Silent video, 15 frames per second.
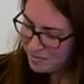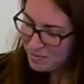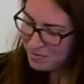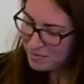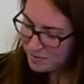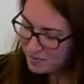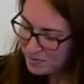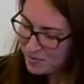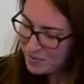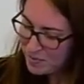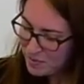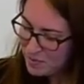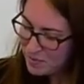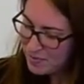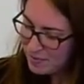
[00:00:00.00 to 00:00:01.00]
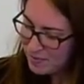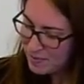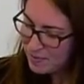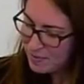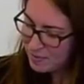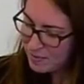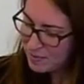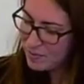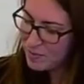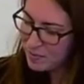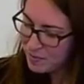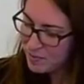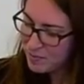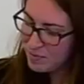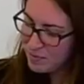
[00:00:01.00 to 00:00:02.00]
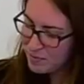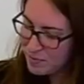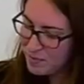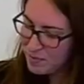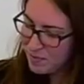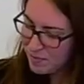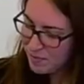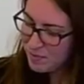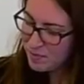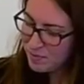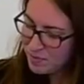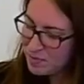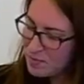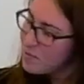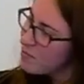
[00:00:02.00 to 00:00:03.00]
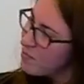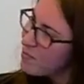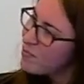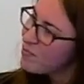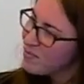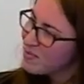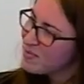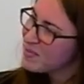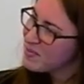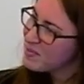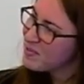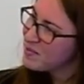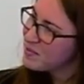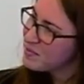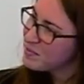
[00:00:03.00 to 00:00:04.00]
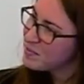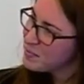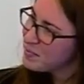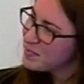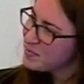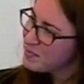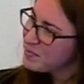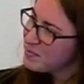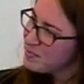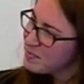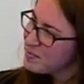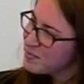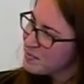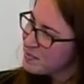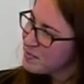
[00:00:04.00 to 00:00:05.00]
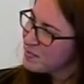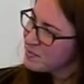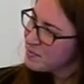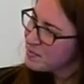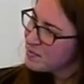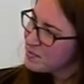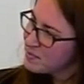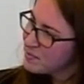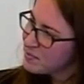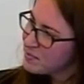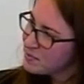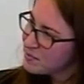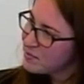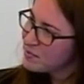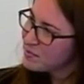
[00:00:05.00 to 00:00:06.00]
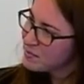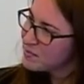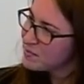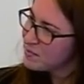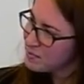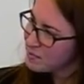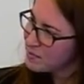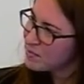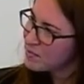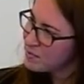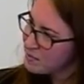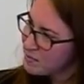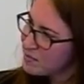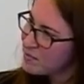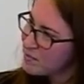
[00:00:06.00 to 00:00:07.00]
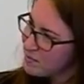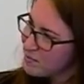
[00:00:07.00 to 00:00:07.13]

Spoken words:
This person isn't speaking.